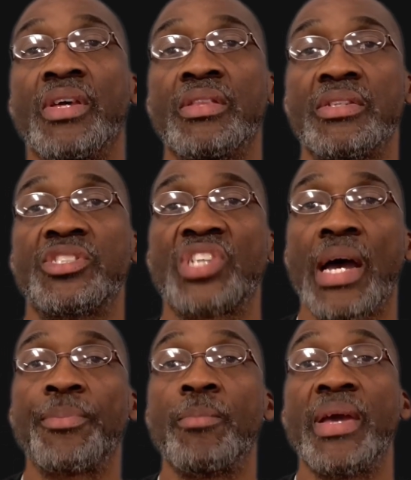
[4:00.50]
this
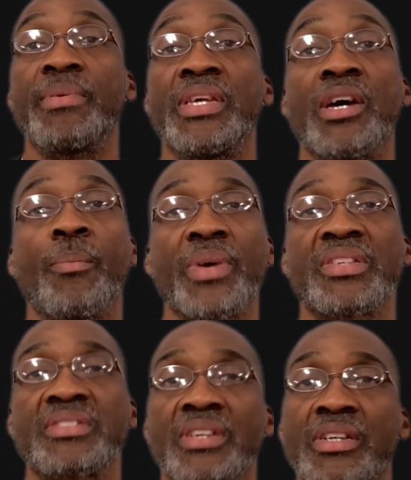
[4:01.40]
chapter may be helping
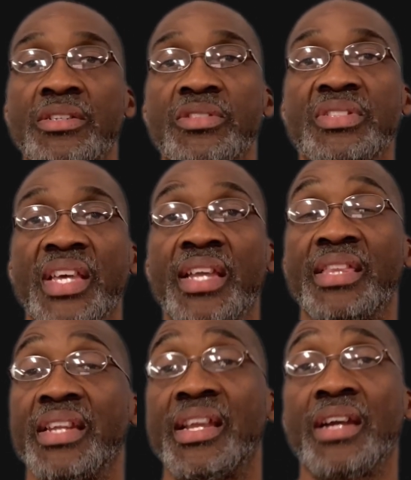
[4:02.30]
us to understand
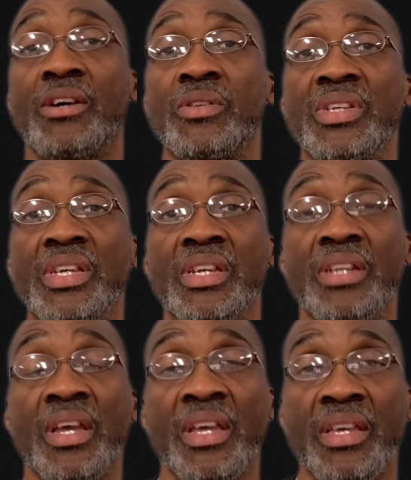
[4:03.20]
that not only
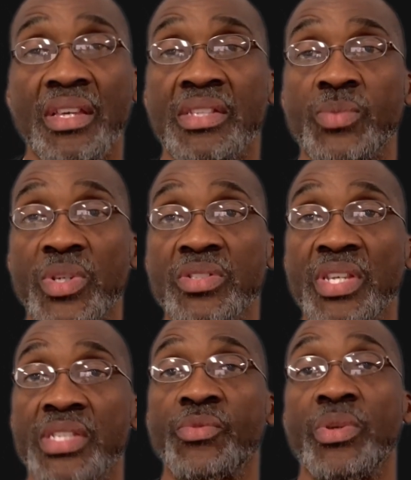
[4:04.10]
in Israel's
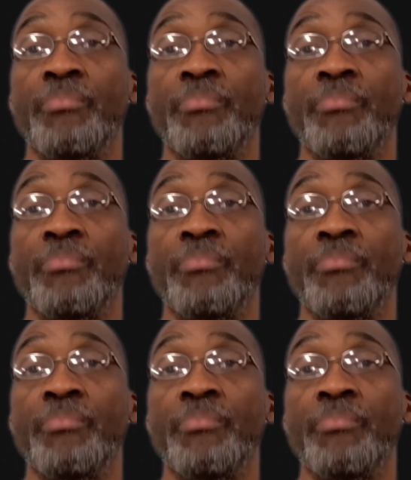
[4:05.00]
history,